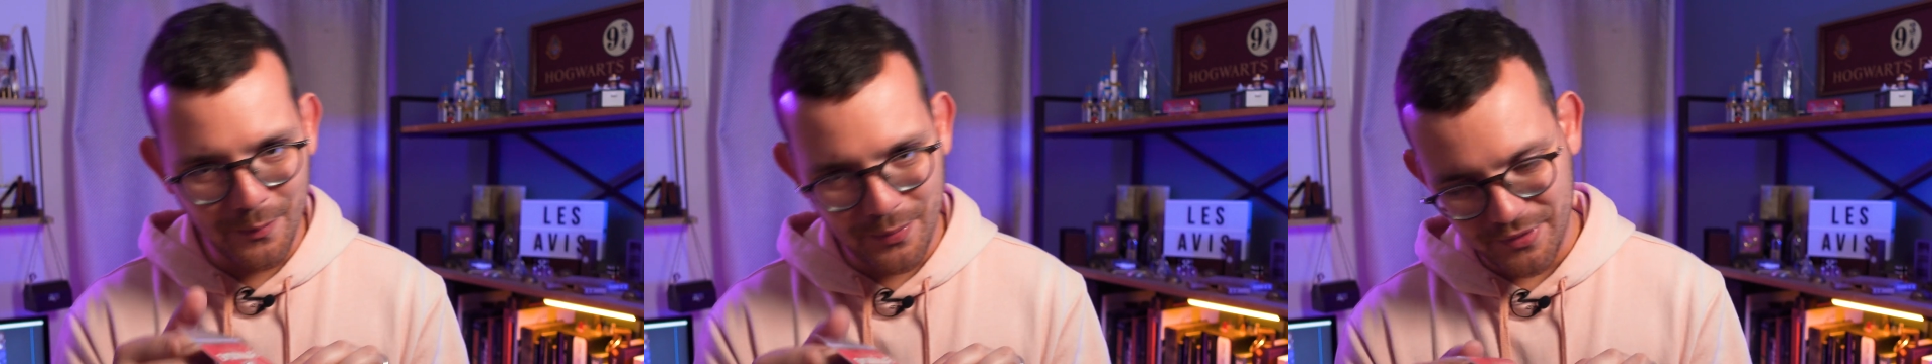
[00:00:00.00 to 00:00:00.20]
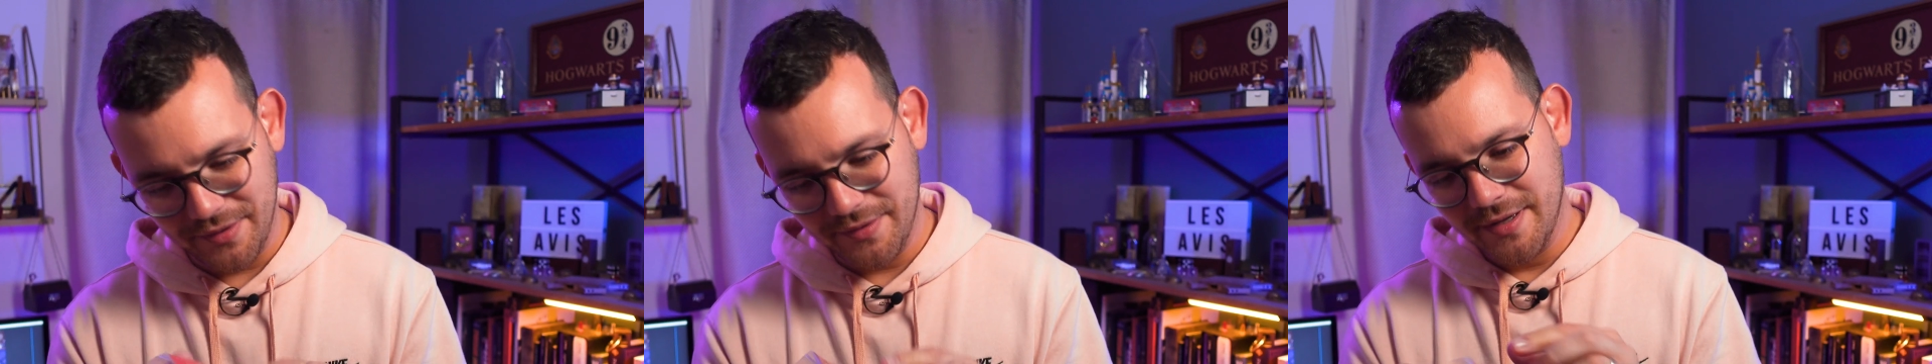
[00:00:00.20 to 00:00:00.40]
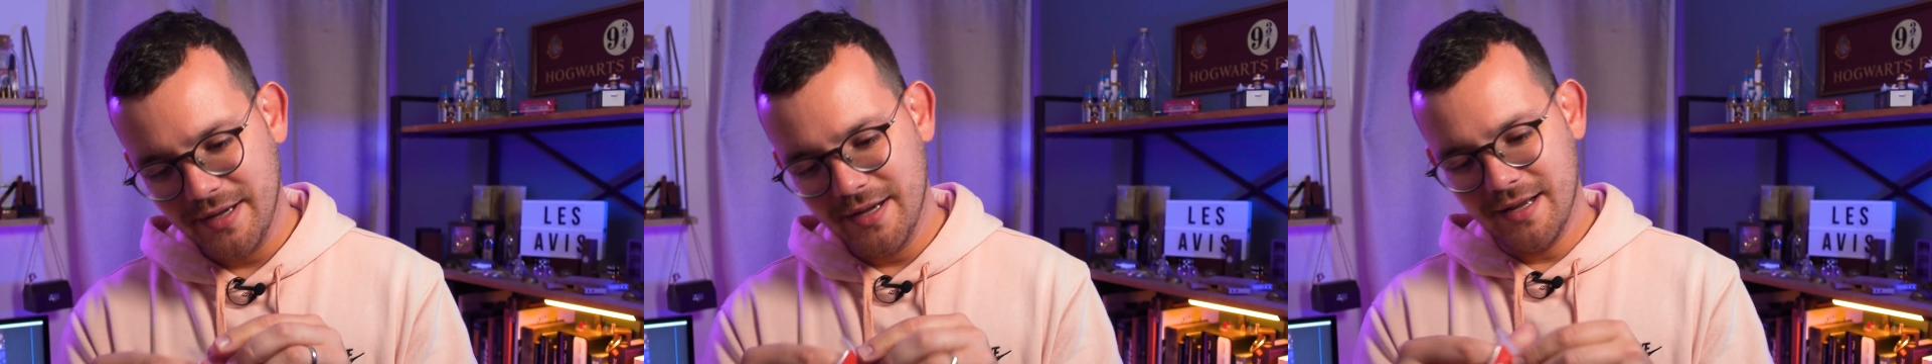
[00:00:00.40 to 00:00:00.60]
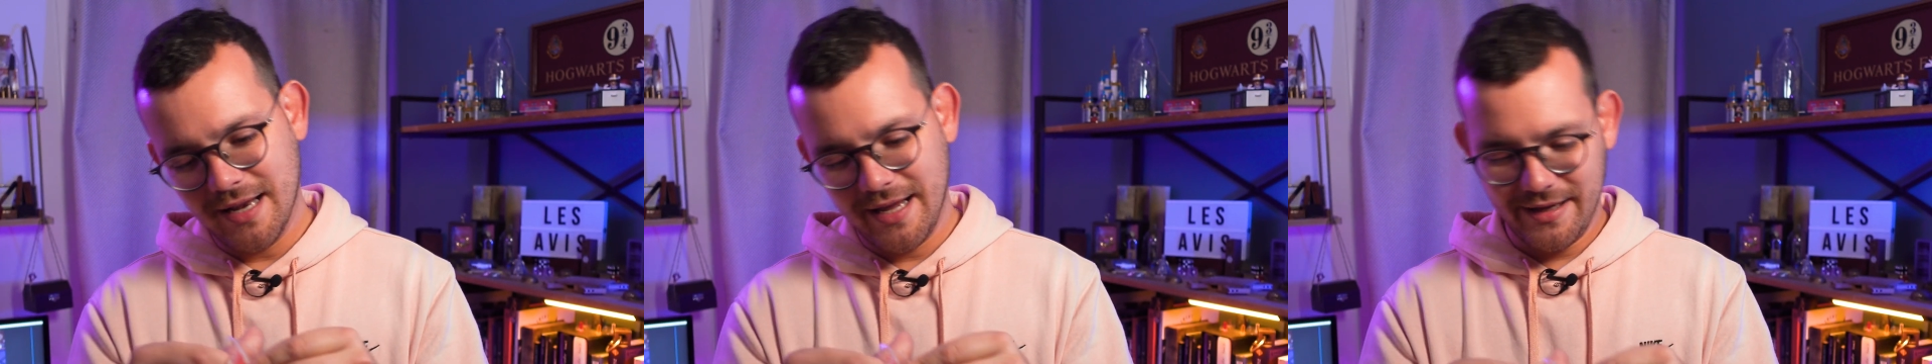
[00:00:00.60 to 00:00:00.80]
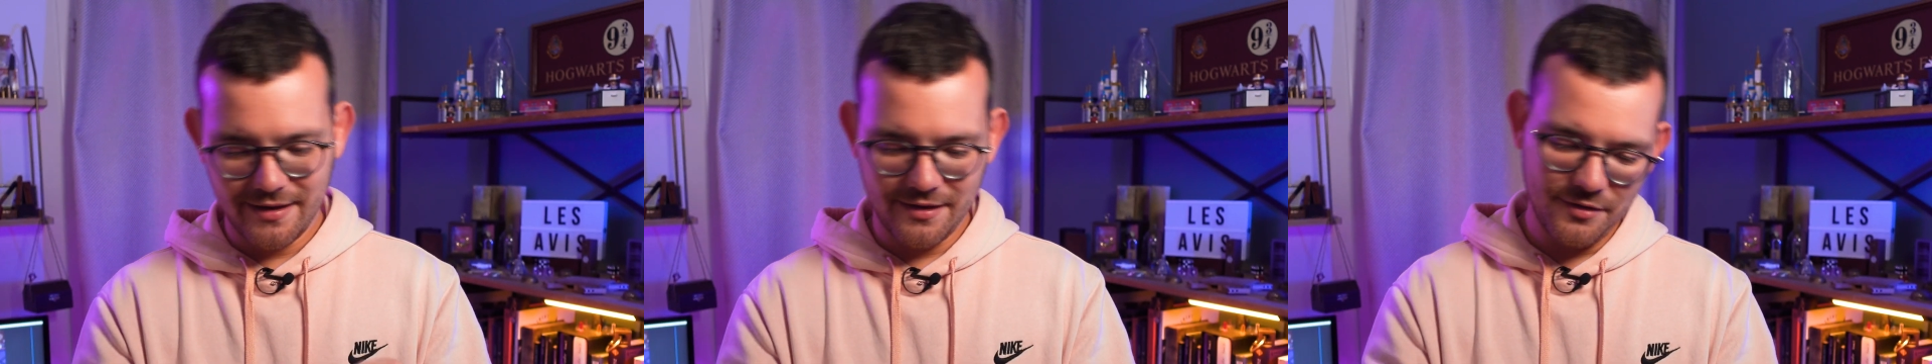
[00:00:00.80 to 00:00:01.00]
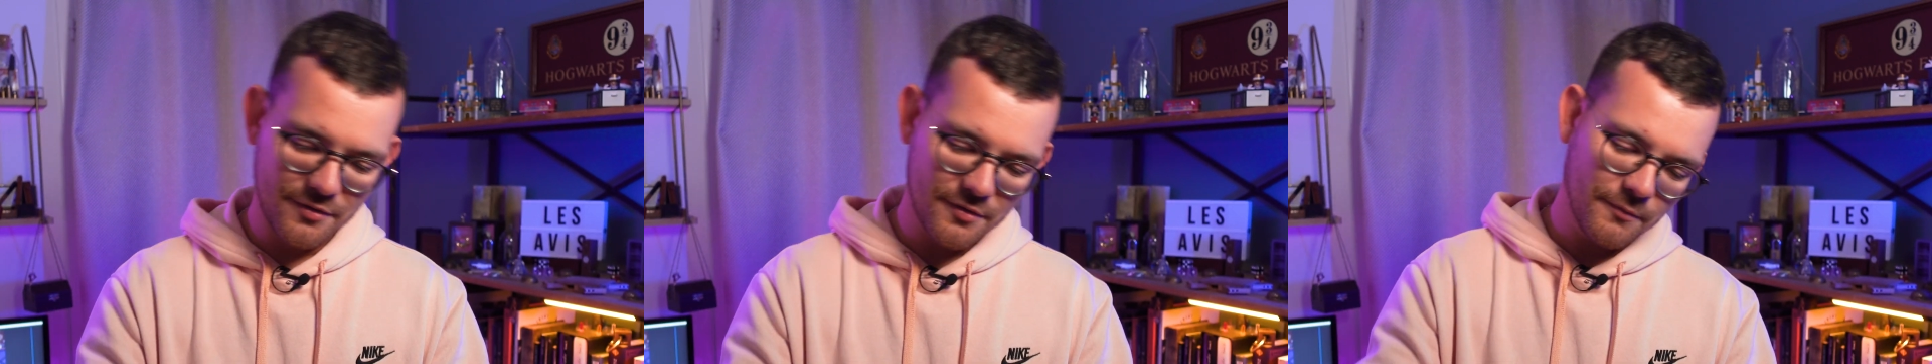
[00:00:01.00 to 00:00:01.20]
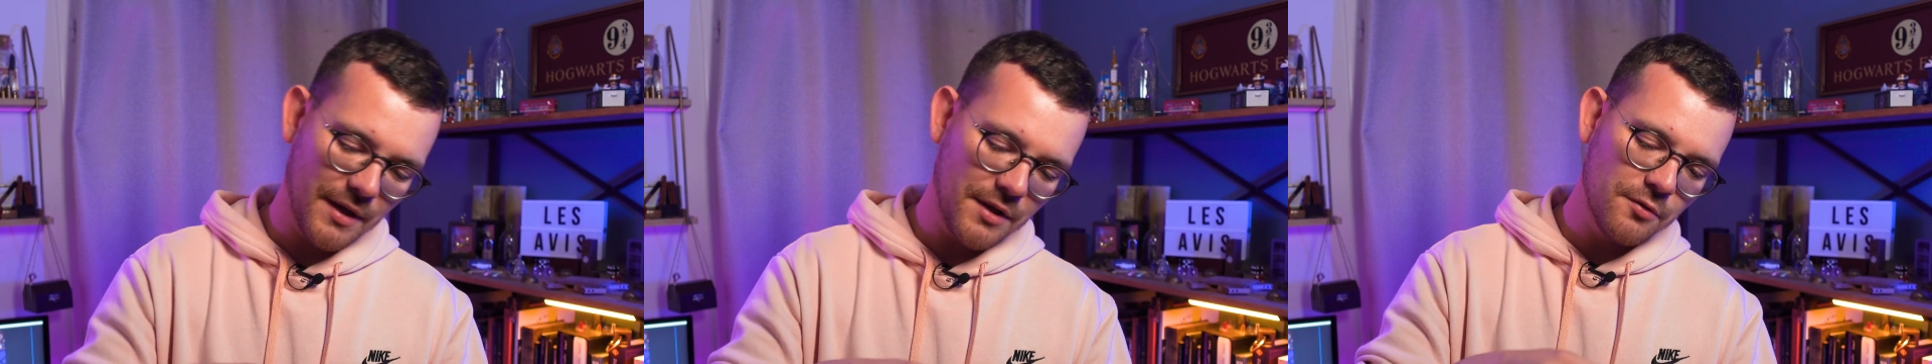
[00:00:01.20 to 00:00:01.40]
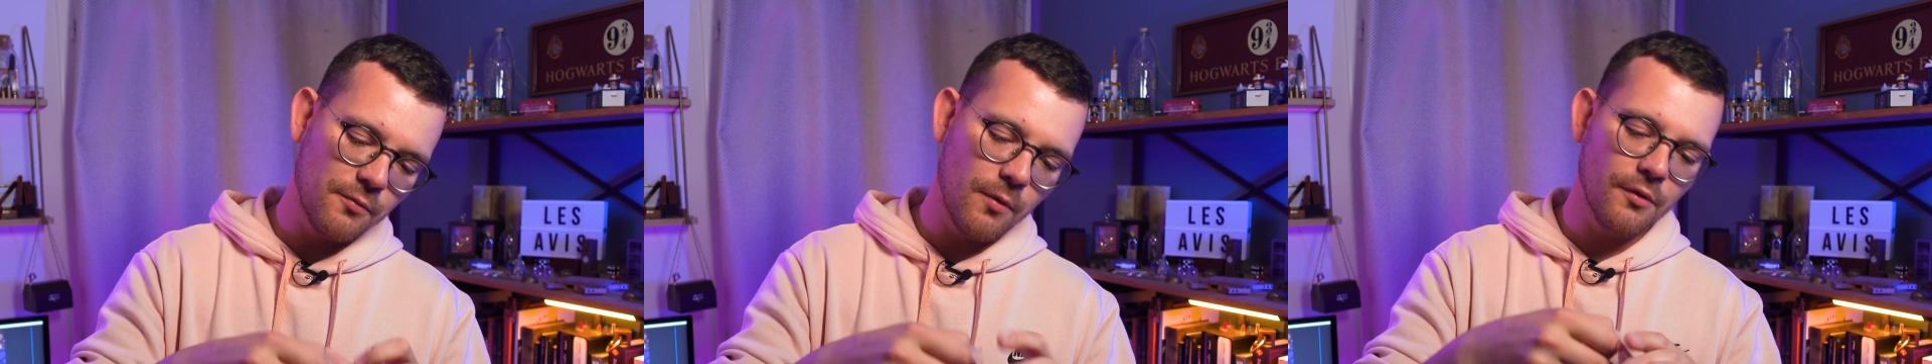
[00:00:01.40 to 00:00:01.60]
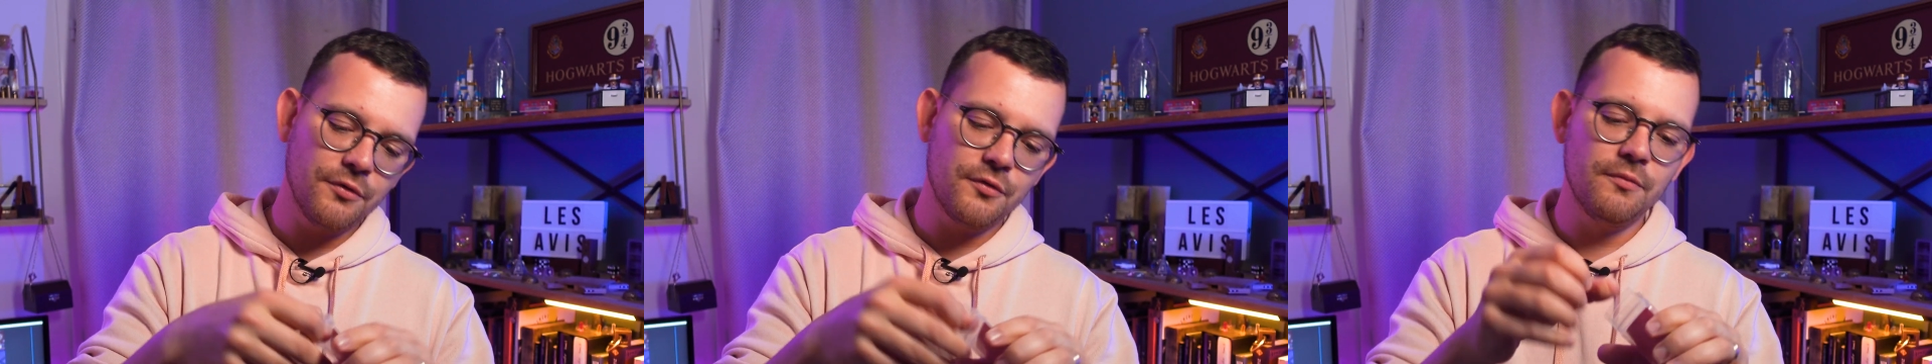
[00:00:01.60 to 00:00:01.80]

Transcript: open. Like when you want